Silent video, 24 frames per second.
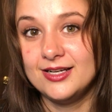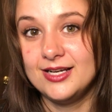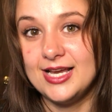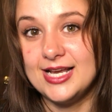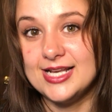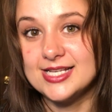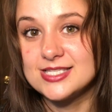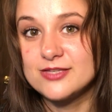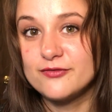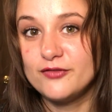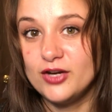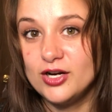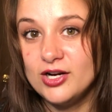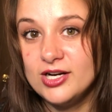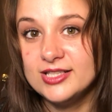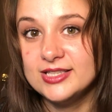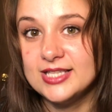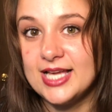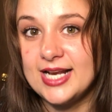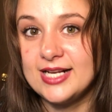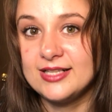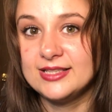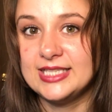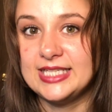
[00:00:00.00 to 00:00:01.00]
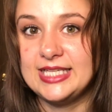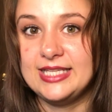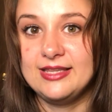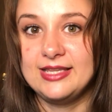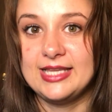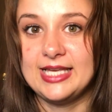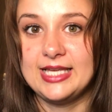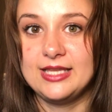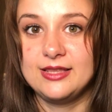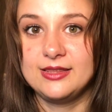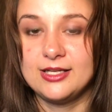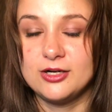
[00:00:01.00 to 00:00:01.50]
it's very likely
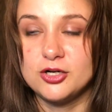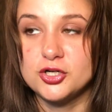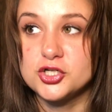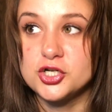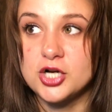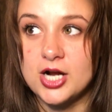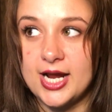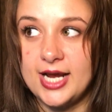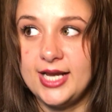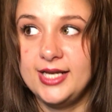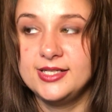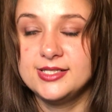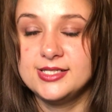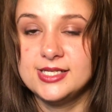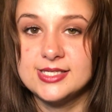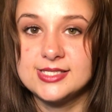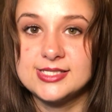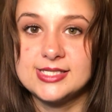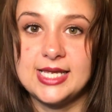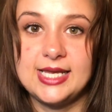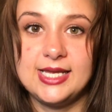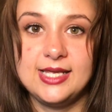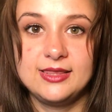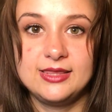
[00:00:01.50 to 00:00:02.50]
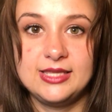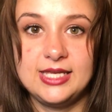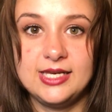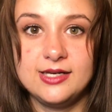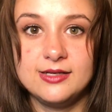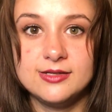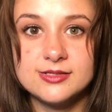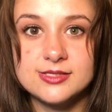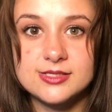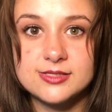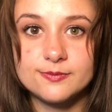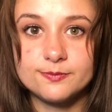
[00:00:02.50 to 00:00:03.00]
that they're trying to say
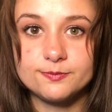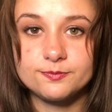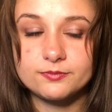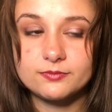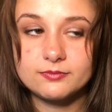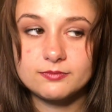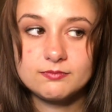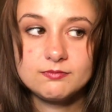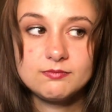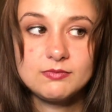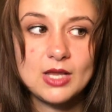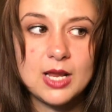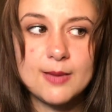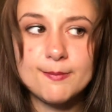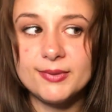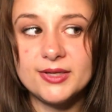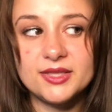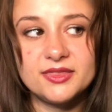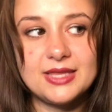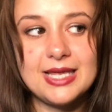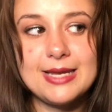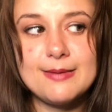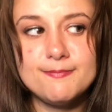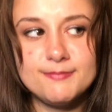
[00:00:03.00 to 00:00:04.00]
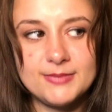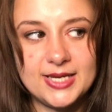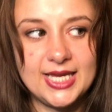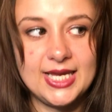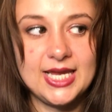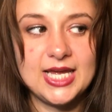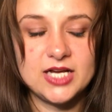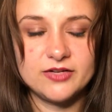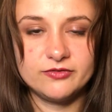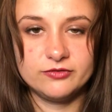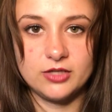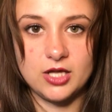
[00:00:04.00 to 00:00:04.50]
things, but they may
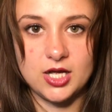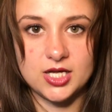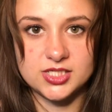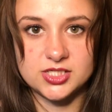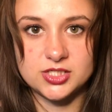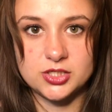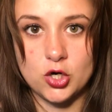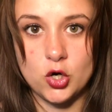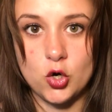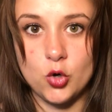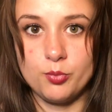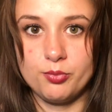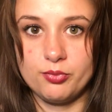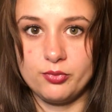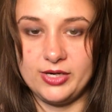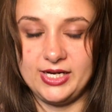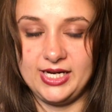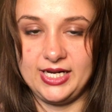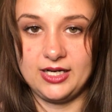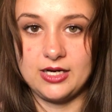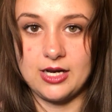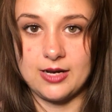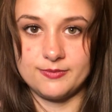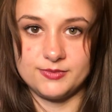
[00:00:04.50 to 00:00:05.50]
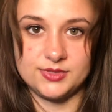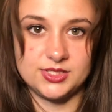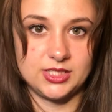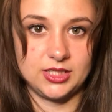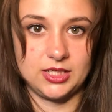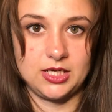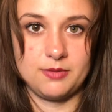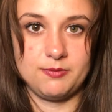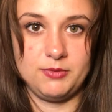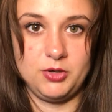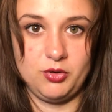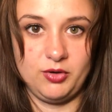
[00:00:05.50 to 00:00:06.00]
have lost hope when it comes to
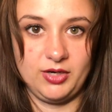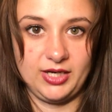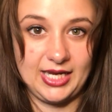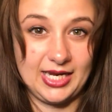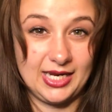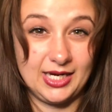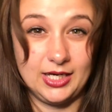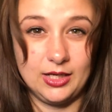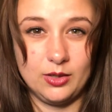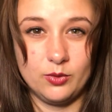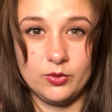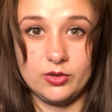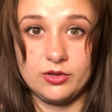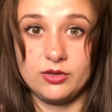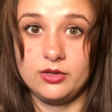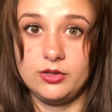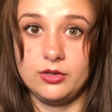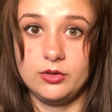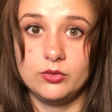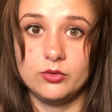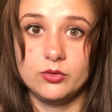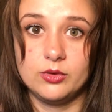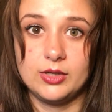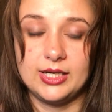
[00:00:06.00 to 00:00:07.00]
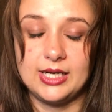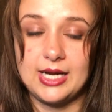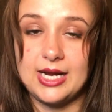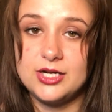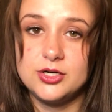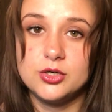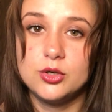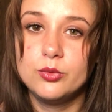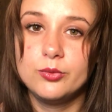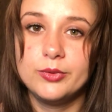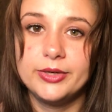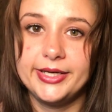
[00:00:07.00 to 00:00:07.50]
communicating with you. And I
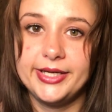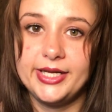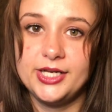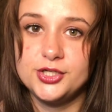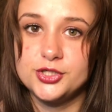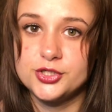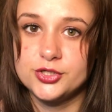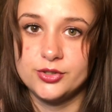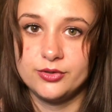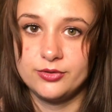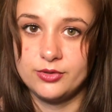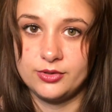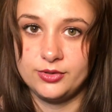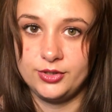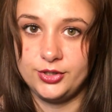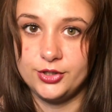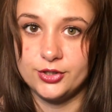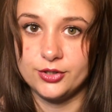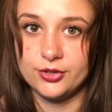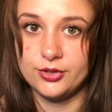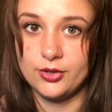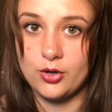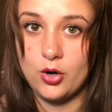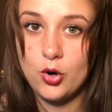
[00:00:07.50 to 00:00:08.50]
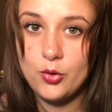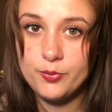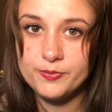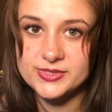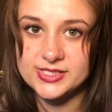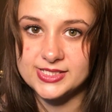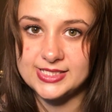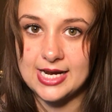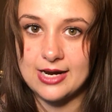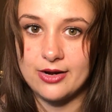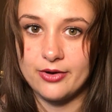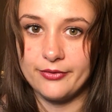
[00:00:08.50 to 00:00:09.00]
don't want to get your hopes
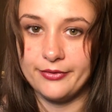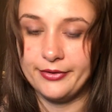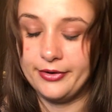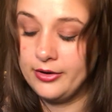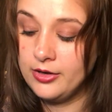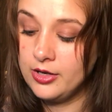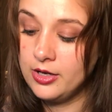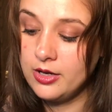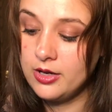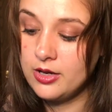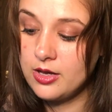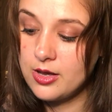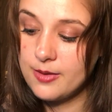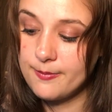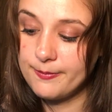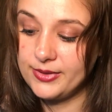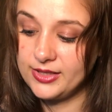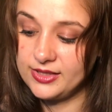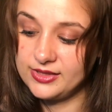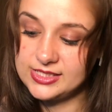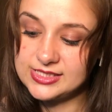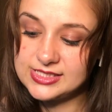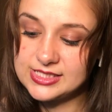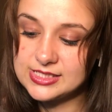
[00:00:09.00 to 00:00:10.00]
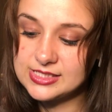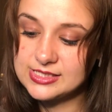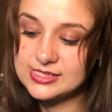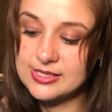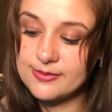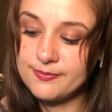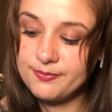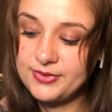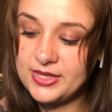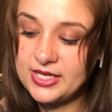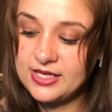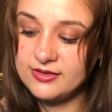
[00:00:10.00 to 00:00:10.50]
down, but this is
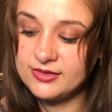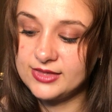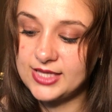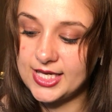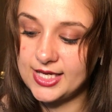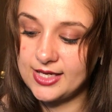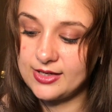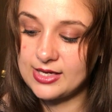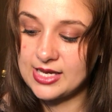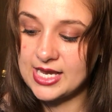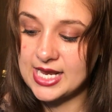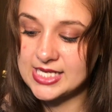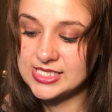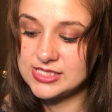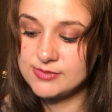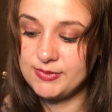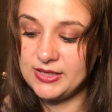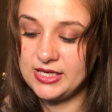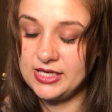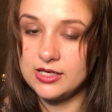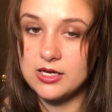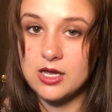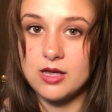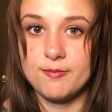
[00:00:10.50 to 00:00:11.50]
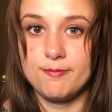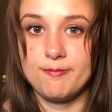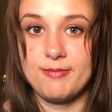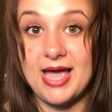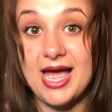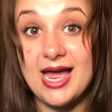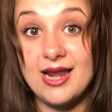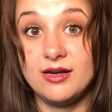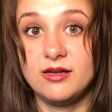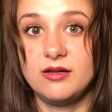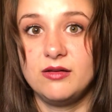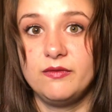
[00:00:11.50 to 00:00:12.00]
something that has been
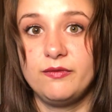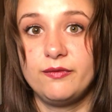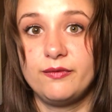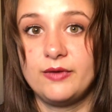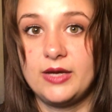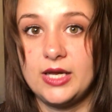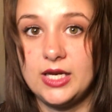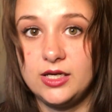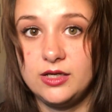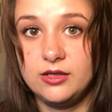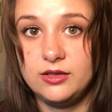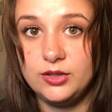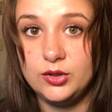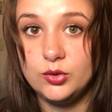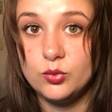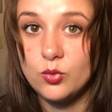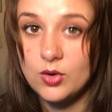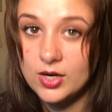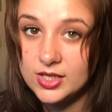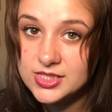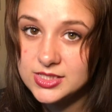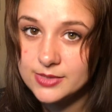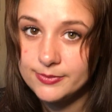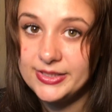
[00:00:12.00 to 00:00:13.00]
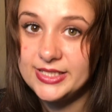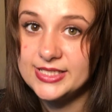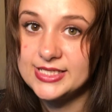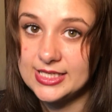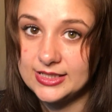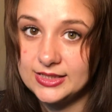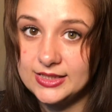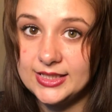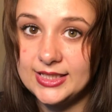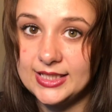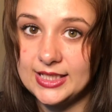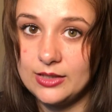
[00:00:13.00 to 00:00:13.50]
combative, and you want to be
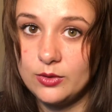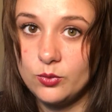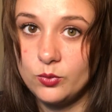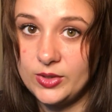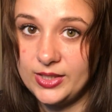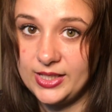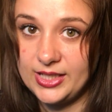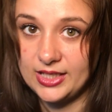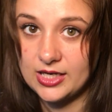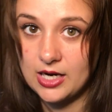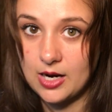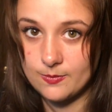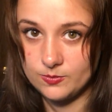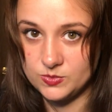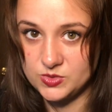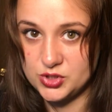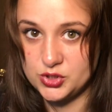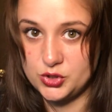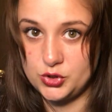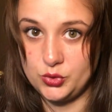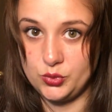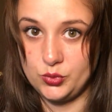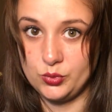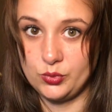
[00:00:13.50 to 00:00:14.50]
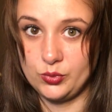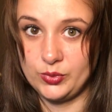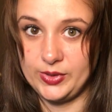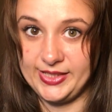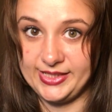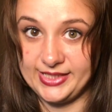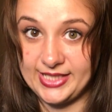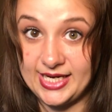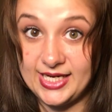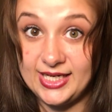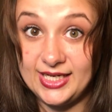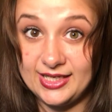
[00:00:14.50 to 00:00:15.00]
delicate when it comes to
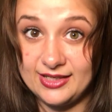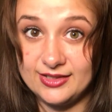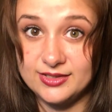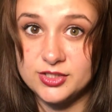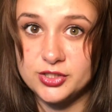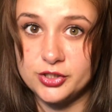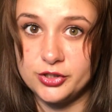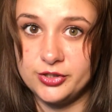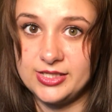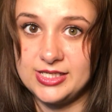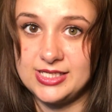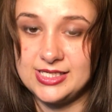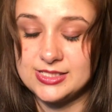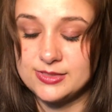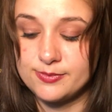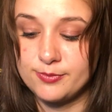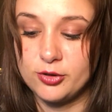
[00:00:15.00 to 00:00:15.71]
relating to this